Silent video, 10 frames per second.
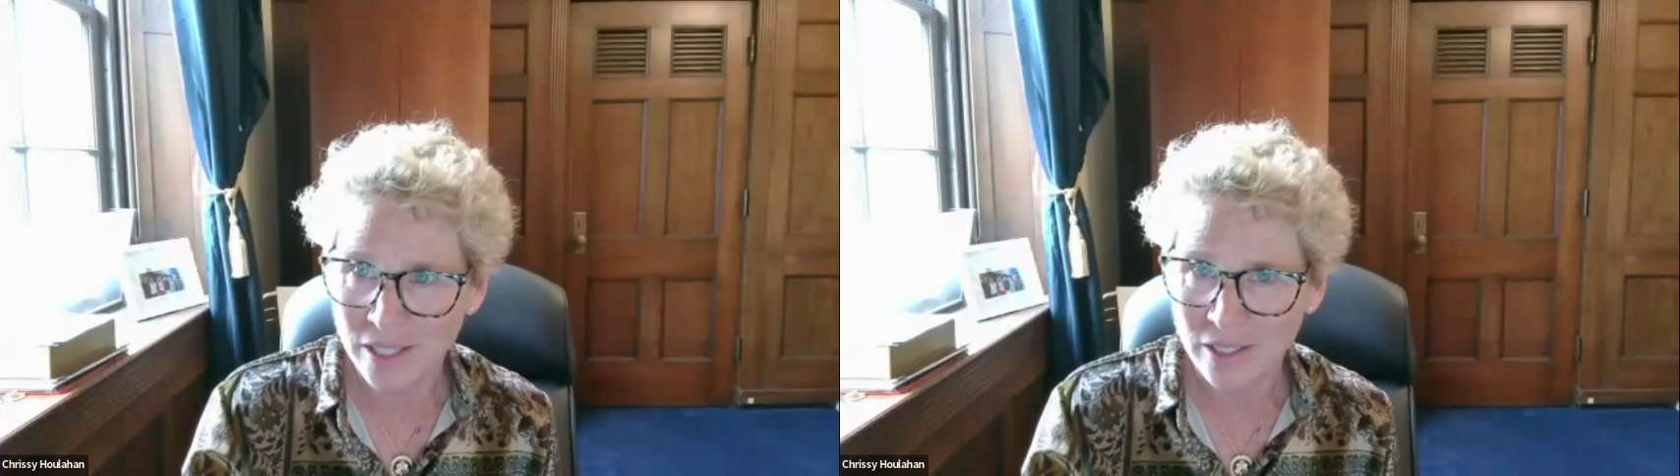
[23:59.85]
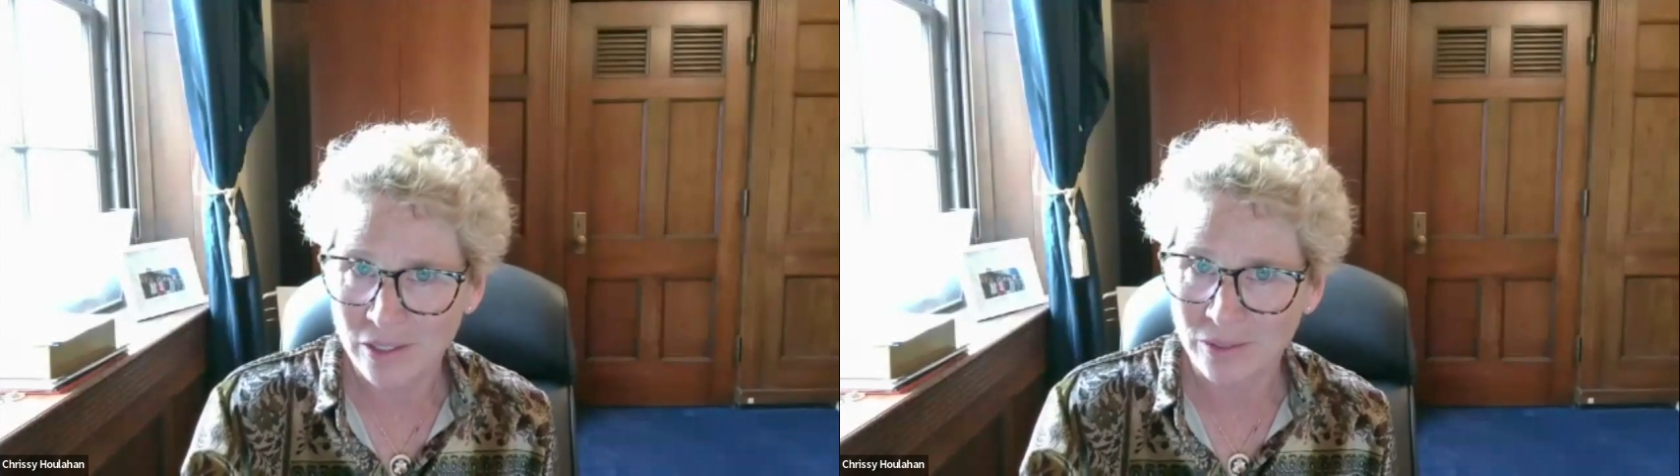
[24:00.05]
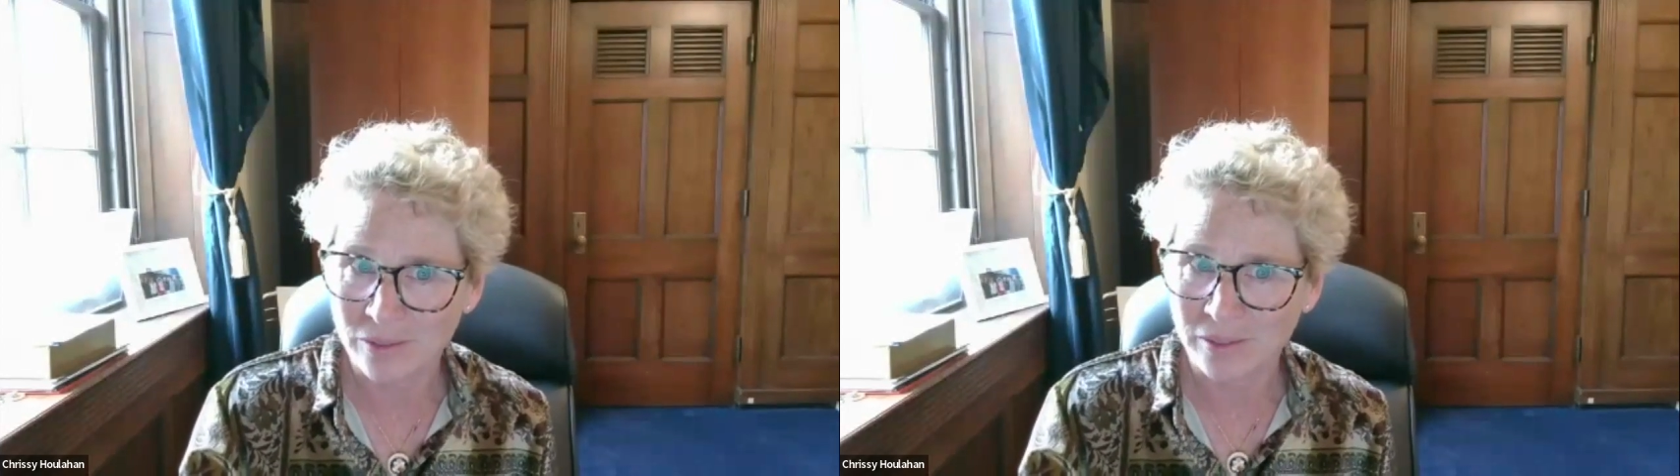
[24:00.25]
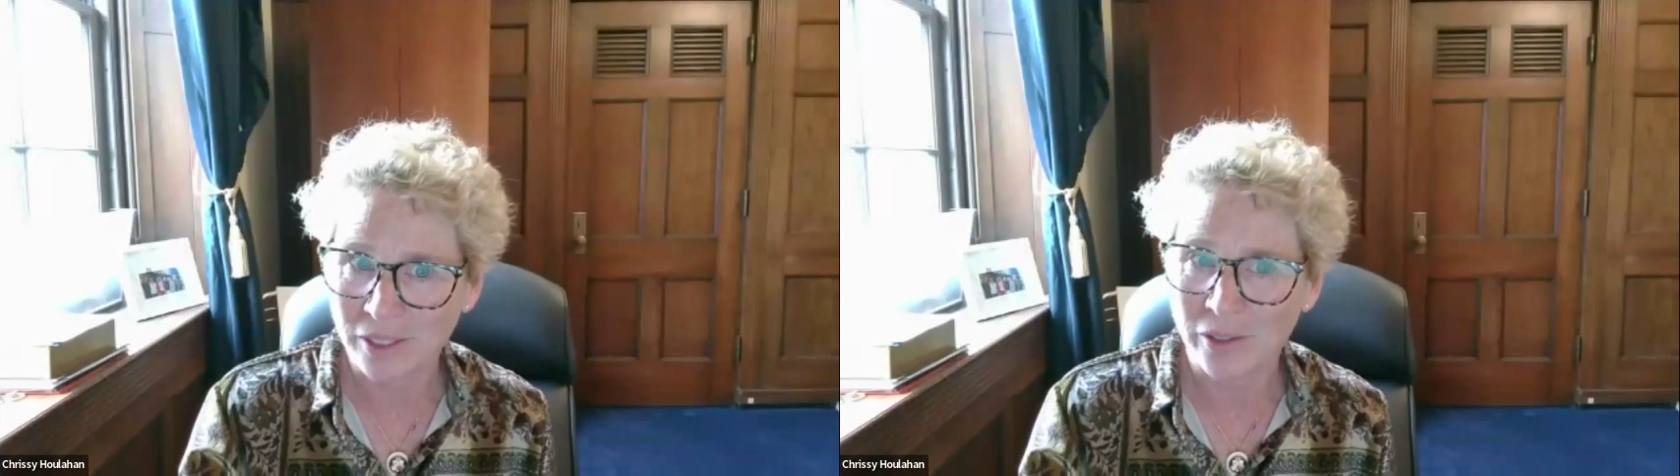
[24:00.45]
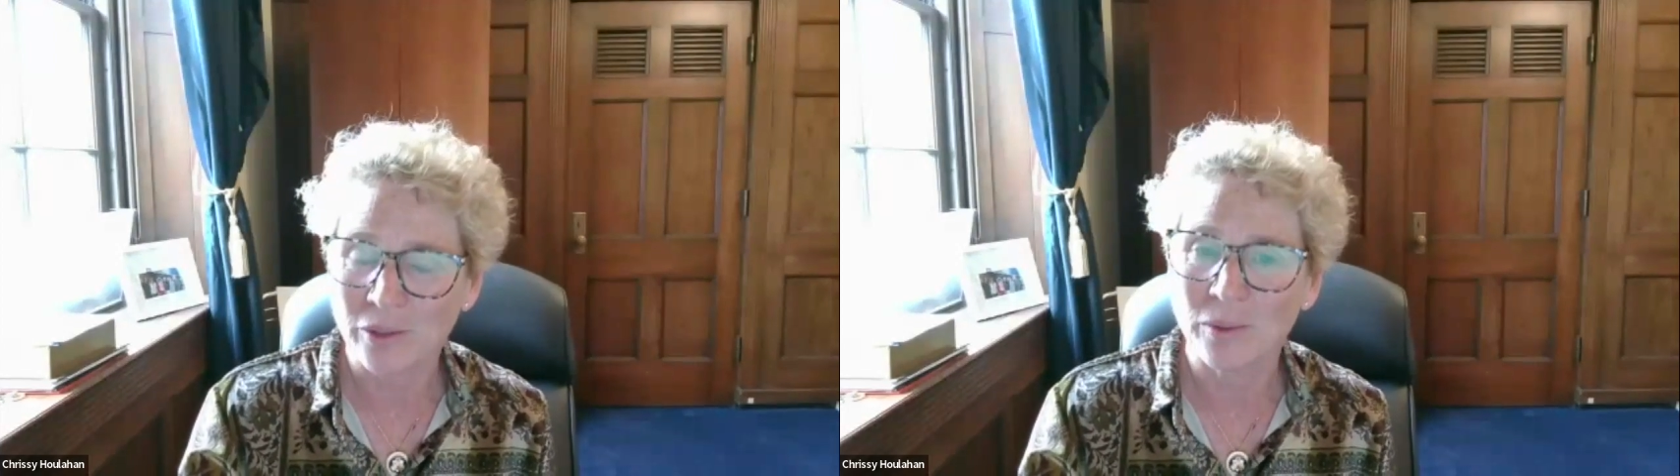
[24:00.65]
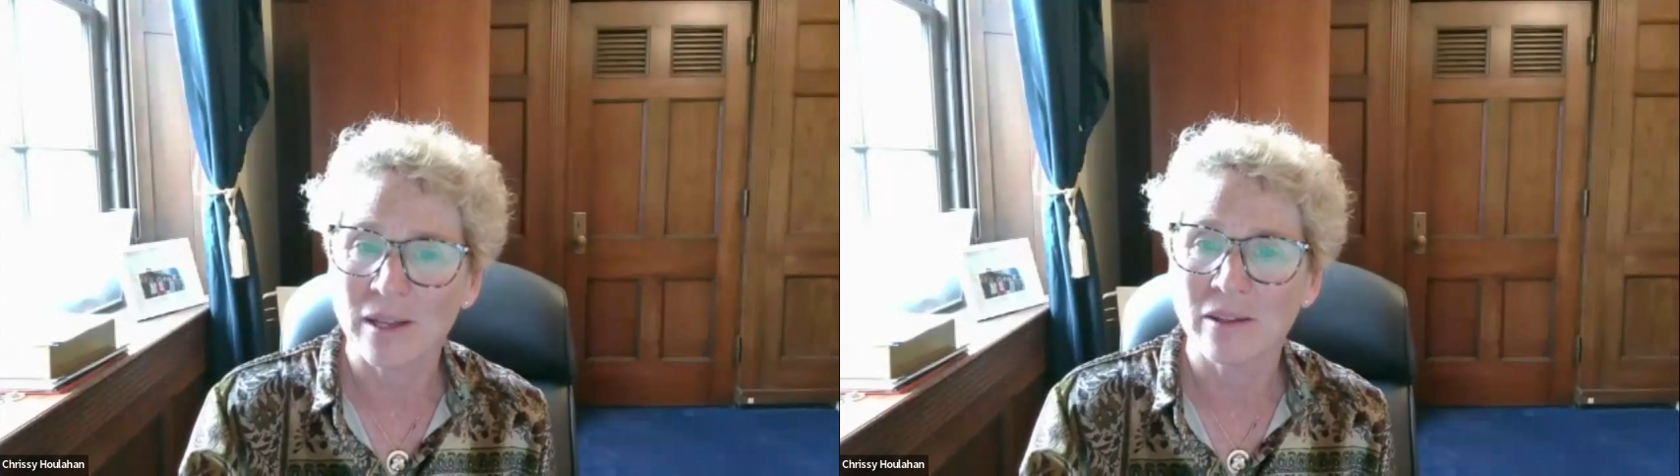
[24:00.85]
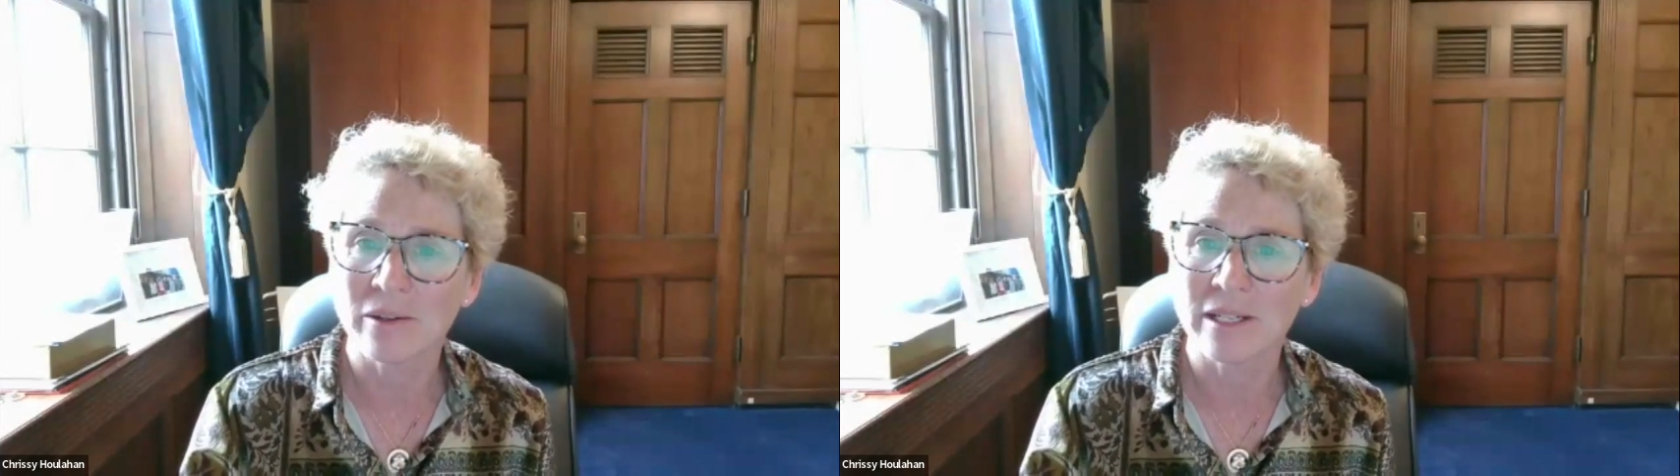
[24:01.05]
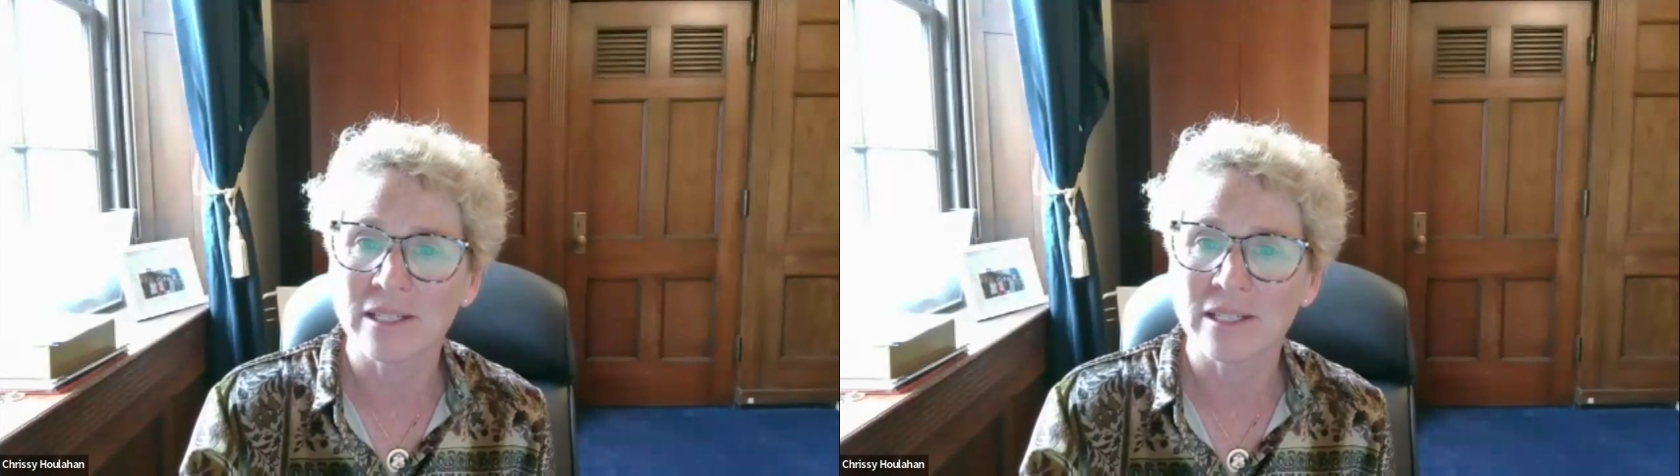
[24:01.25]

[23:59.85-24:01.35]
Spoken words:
to you, whether